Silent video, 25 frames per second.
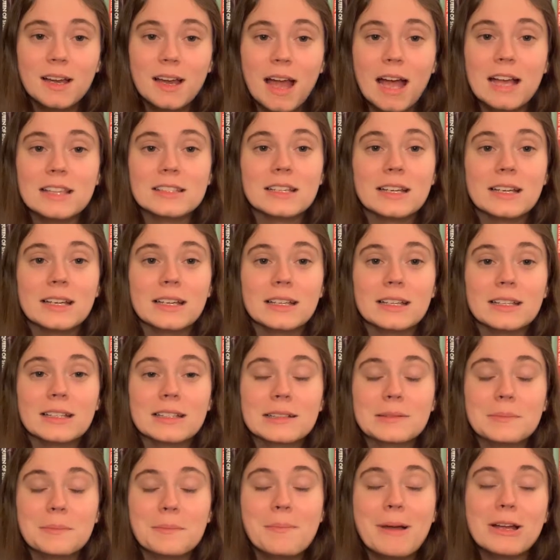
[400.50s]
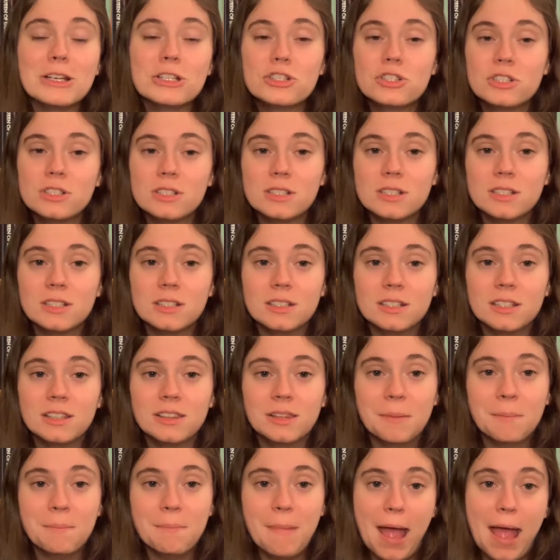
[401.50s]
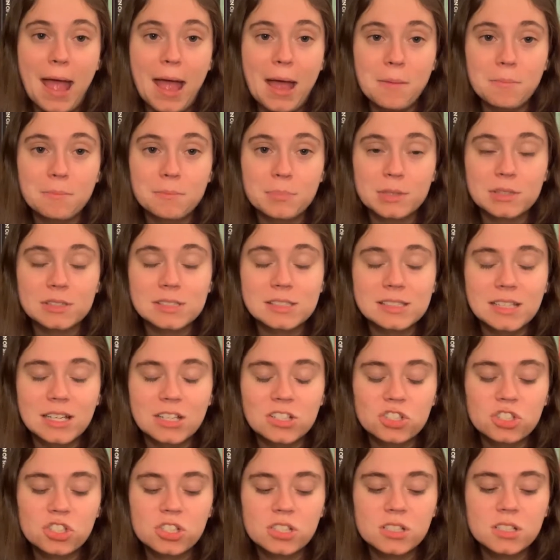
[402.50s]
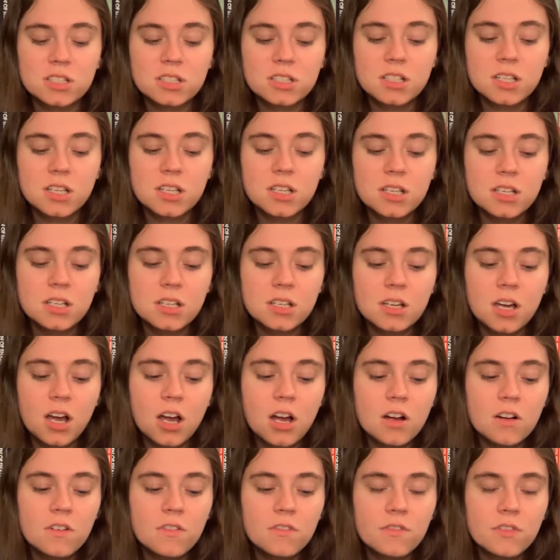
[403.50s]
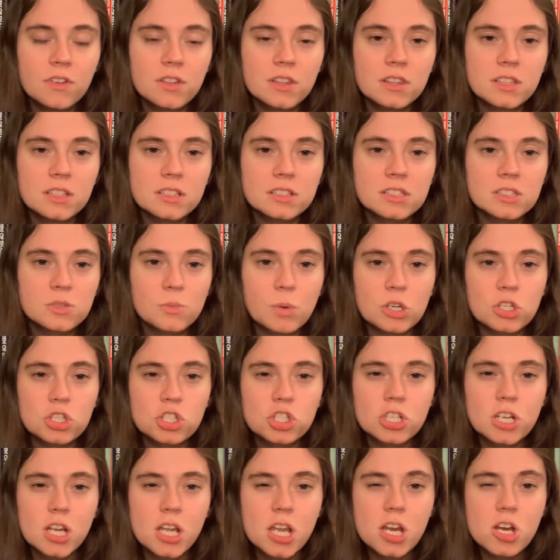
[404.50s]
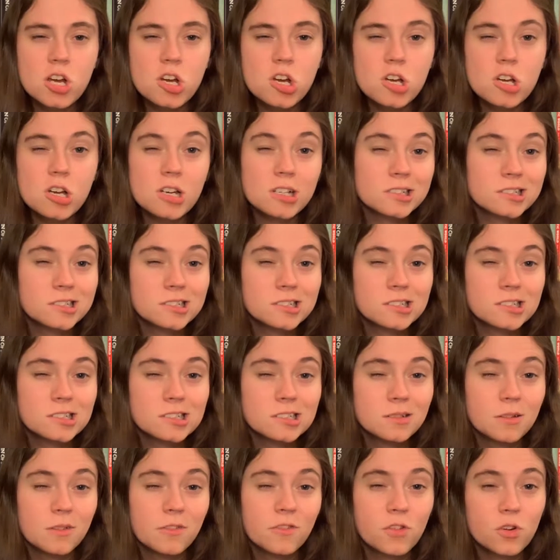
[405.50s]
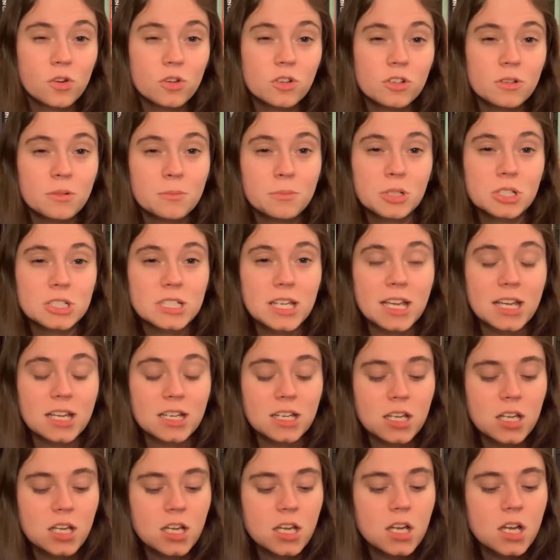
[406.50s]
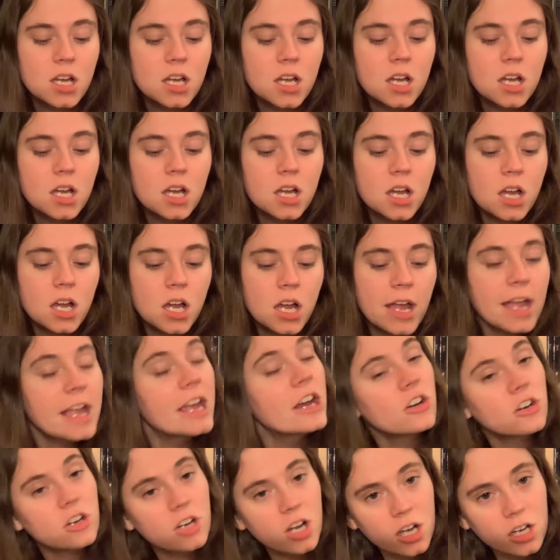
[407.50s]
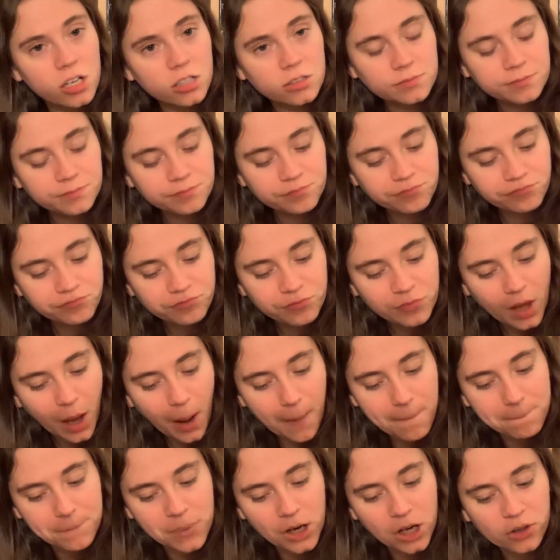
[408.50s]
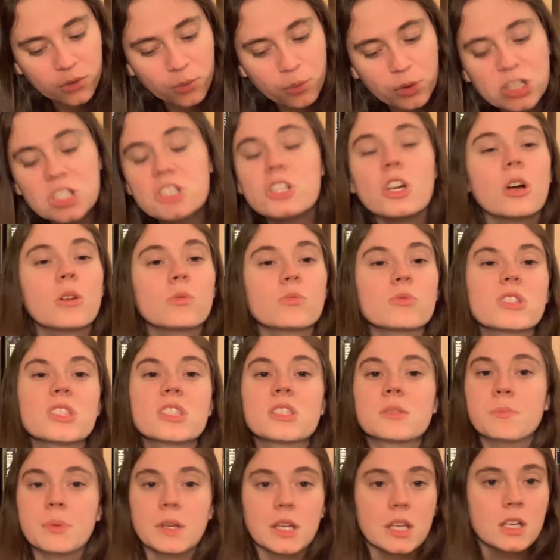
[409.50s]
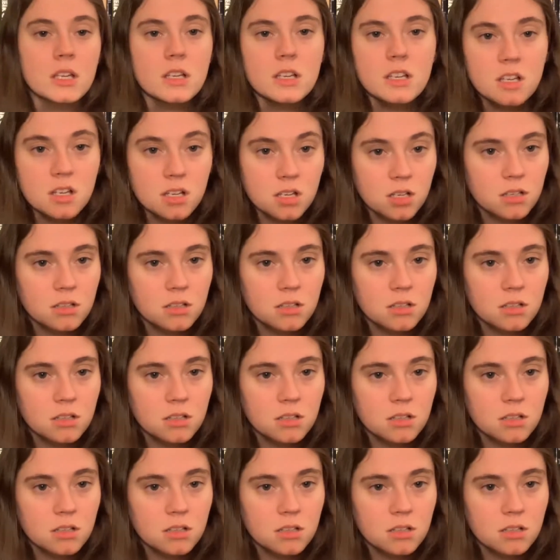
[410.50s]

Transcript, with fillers: As I mentioned it in the map section of this questionnaire for book tag, Eragon, but we don't speak.